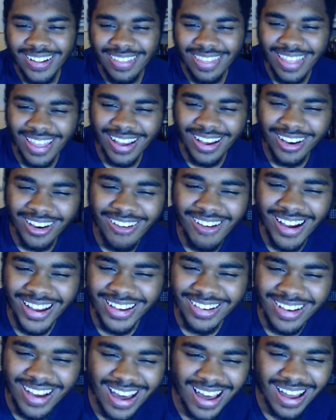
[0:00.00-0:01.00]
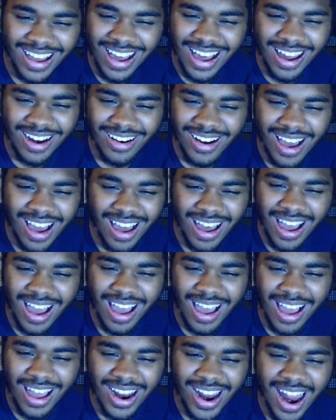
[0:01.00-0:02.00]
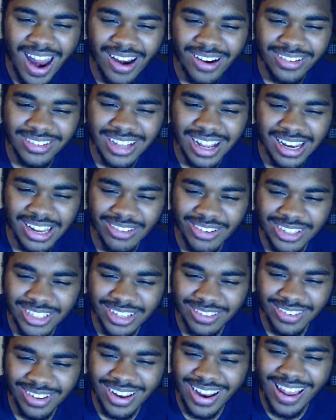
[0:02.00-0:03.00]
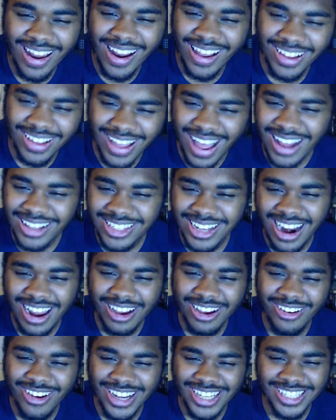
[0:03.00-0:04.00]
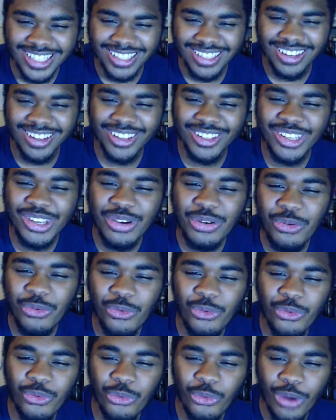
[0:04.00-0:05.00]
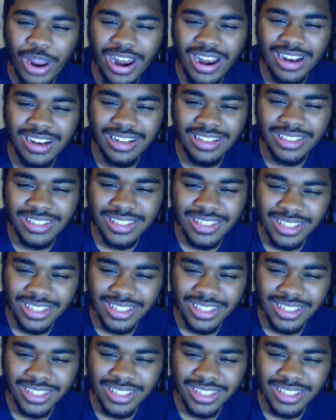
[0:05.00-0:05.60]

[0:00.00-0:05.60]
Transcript: Who are you? I know exactly what you mean. Answer that question. You win?